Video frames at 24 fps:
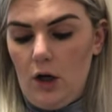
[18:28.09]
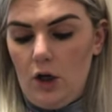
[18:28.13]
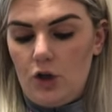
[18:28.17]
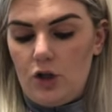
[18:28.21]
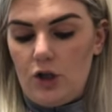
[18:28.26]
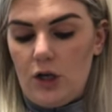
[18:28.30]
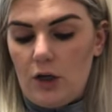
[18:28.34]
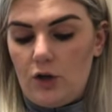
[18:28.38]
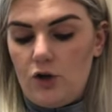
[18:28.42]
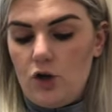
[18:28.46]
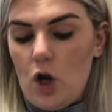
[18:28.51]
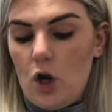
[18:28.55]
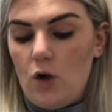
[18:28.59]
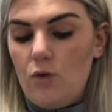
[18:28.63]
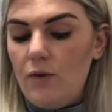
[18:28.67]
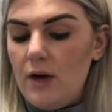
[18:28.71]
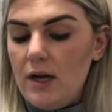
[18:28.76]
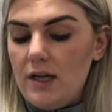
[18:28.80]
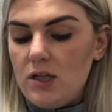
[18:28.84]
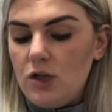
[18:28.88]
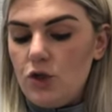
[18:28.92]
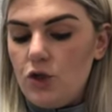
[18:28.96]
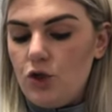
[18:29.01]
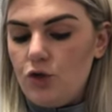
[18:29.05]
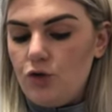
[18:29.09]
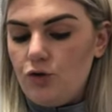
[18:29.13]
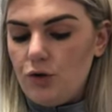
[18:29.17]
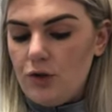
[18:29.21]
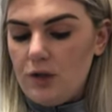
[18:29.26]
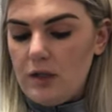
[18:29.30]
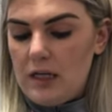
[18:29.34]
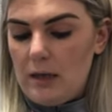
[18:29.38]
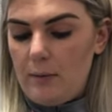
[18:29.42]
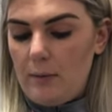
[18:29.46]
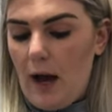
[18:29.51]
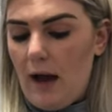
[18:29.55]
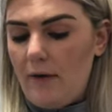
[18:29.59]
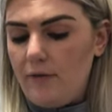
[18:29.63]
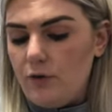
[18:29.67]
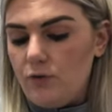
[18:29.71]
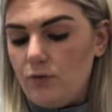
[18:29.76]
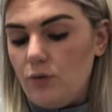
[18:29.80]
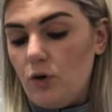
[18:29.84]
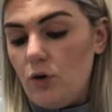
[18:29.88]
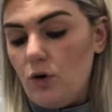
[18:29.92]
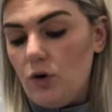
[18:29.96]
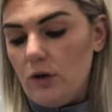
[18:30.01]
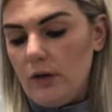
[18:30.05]
She had no reason to trust him
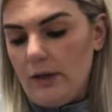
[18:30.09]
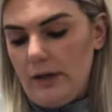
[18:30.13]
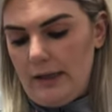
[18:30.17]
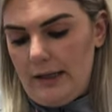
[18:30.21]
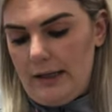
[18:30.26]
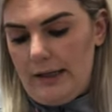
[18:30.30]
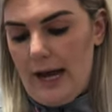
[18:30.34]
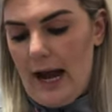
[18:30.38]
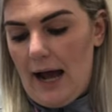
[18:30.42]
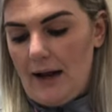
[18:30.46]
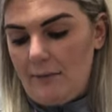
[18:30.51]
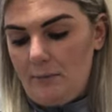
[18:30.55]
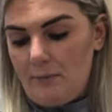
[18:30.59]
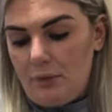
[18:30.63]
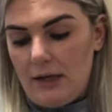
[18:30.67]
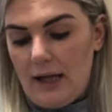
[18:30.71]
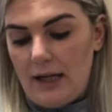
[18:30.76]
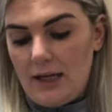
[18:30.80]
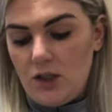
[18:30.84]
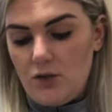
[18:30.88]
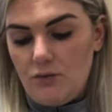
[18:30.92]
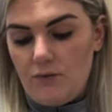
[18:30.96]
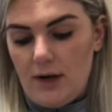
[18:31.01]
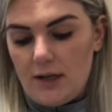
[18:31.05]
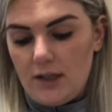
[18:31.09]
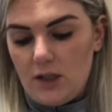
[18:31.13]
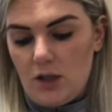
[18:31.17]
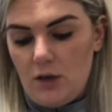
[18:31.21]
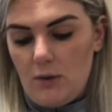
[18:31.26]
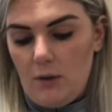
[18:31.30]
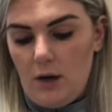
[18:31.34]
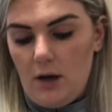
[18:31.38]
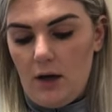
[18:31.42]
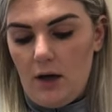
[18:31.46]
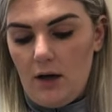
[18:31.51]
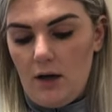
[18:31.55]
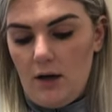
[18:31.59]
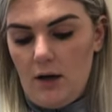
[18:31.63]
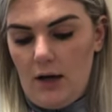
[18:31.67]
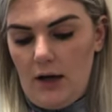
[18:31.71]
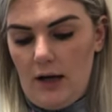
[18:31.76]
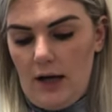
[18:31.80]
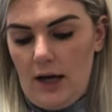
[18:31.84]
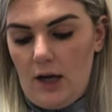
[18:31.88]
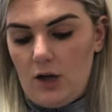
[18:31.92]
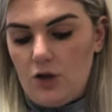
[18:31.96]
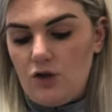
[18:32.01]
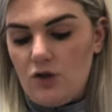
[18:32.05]
after all. He hadn't planned to rescue her,
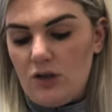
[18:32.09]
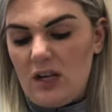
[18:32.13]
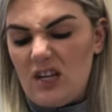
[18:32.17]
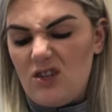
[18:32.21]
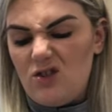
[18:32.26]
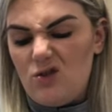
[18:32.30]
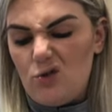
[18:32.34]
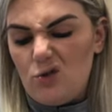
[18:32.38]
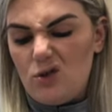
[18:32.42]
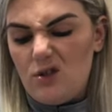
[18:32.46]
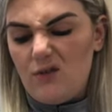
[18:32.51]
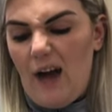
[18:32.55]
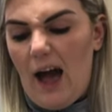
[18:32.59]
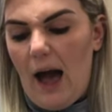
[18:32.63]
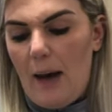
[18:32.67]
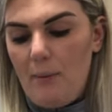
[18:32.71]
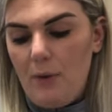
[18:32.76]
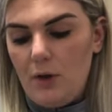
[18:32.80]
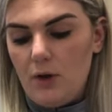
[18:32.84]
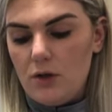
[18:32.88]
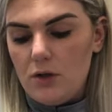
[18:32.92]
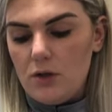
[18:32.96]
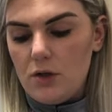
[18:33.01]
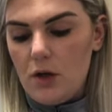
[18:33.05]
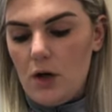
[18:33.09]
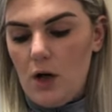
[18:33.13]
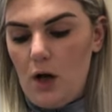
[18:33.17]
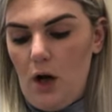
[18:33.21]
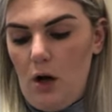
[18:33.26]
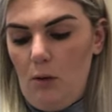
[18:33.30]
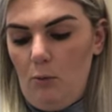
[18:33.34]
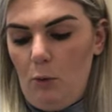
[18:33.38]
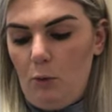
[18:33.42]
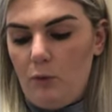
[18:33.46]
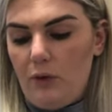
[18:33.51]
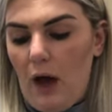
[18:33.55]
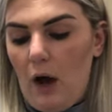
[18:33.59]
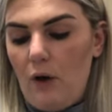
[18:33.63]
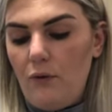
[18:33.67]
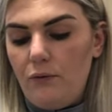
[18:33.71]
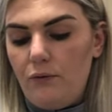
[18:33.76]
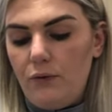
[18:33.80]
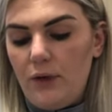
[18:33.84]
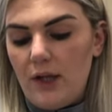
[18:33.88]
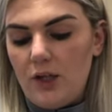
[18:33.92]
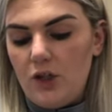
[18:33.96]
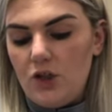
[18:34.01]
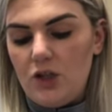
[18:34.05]
it had just sort of happened. But
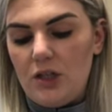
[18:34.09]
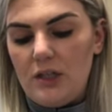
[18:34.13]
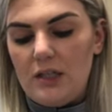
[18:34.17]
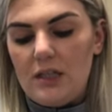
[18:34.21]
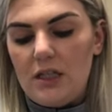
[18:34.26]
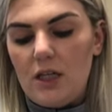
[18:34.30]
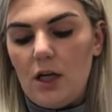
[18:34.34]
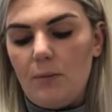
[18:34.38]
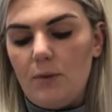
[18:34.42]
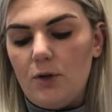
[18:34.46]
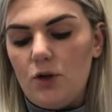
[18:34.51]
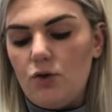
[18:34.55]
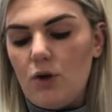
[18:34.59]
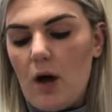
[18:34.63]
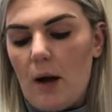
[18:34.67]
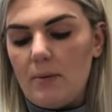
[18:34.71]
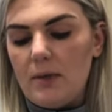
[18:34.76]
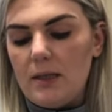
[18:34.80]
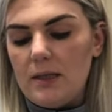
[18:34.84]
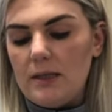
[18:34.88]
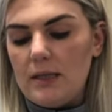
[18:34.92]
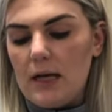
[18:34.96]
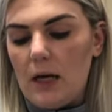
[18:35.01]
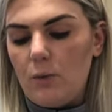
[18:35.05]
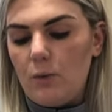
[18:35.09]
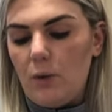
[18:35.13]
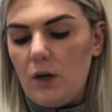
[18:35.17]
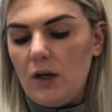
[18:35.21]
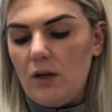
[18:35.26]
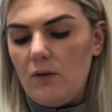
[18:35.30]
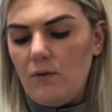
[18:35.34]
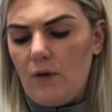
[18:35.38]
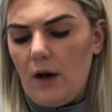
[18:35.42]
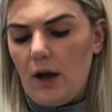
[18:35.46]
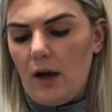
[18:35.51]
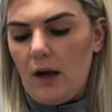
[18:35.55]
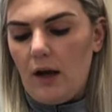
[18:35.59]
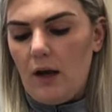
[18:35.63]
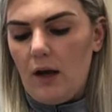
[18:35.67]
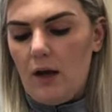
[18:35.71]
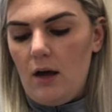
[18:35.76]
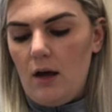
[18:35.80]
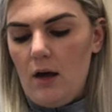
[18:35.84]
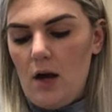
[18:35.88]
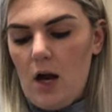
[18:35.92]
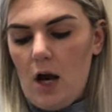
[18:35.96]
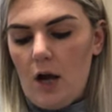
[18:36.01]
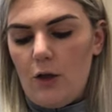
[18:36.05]
without Flint, she'd still be trapped inside Winterfang,
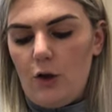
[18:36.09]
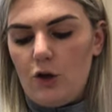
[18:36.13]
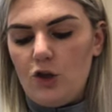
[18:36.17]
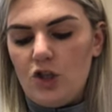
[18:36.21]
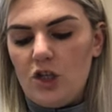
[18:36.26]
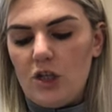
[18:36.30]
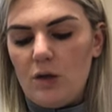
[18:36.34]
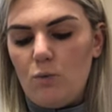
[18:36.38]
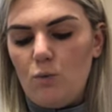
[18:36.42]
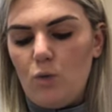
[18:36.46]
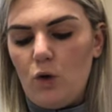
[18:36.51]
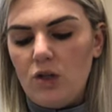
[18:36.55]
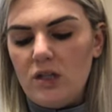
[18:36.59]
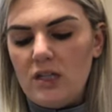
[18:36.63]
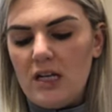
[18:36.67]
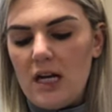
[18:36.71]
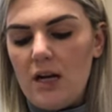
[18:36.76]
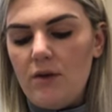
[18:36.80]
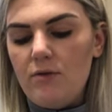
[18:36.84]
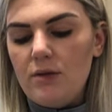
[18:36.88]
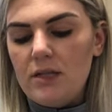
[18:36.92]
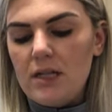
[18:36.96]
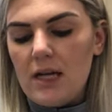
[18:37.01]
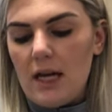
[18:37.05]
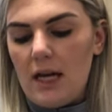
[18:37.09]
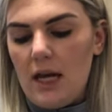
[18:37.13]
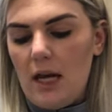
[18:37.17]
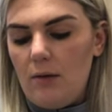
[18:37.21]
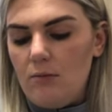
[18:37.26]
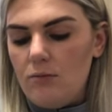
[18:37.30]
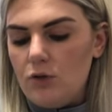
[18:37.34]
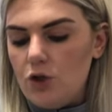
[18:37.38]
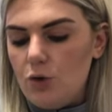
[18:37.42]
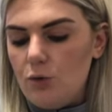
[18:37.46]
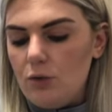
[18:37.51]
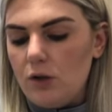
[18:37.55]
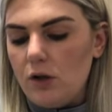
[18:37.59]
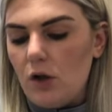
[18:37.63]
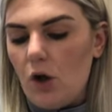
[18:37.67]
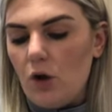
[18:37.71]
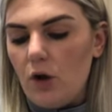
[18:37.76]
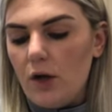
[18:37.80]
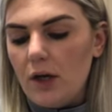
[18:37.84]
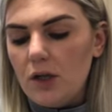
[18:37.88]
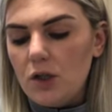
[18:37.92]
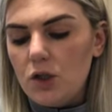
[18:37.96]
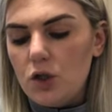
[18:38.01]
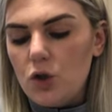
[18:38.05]
and though she didn't want to irritate him, she was
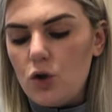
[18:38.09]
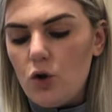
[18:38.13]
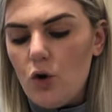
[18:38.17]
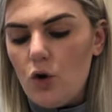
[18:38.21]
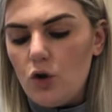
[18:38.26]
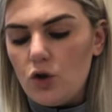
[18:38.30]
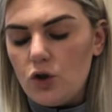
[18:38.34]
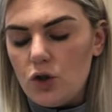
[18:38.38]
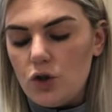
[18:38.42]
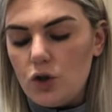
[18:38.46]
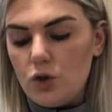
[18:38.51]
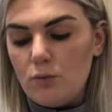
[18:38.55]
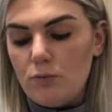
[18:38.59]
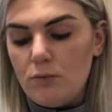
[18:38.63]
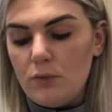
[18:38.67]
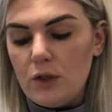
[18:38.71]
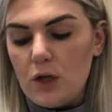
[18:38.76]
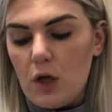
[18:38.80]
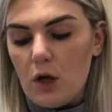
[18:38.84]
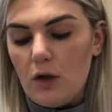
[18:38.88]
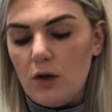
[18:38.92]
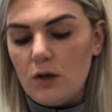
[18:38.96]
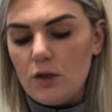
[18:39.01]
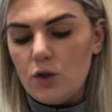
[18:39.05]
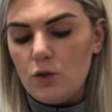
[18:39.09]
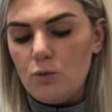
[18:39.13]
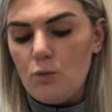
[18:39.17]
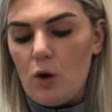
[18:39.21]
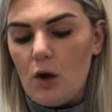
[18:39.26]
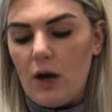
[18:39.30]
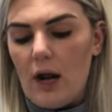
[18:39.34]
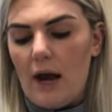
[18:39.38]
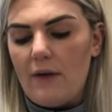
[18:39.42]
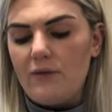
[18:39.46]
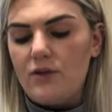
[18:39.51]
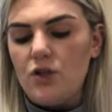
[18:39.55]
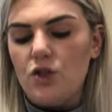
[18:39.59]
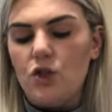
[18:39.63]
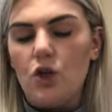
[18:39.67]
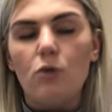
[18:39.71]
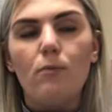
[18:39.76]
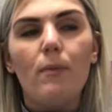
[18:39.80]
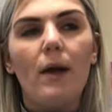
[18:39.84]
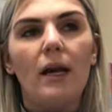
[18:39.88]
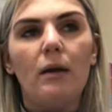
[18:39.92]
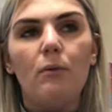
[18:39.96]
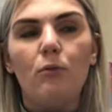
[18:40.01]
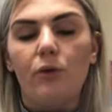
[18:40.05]
longing to talk to someone after
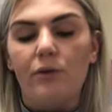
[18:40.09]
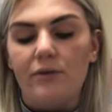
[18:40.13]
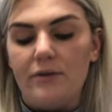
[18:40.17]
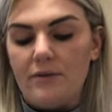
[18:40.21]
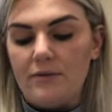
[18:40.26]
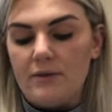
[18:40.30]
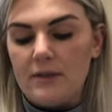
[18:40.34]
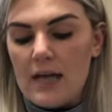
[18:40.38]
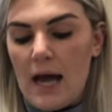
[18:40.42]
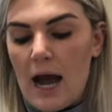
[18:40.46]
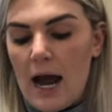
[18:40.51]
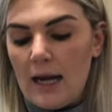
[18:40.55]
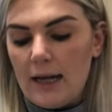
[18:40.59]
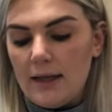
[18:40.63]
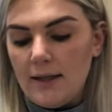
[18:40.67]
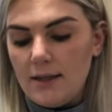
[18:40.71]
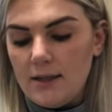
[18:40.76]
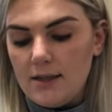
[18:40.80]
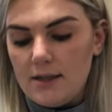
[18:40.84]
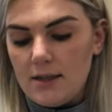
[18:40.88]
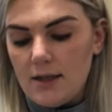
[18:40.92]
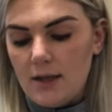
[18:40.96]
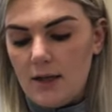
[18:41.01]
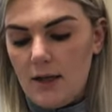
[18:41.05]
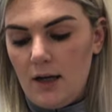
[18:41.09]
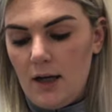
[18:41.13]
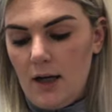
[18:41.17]
so many months of silence.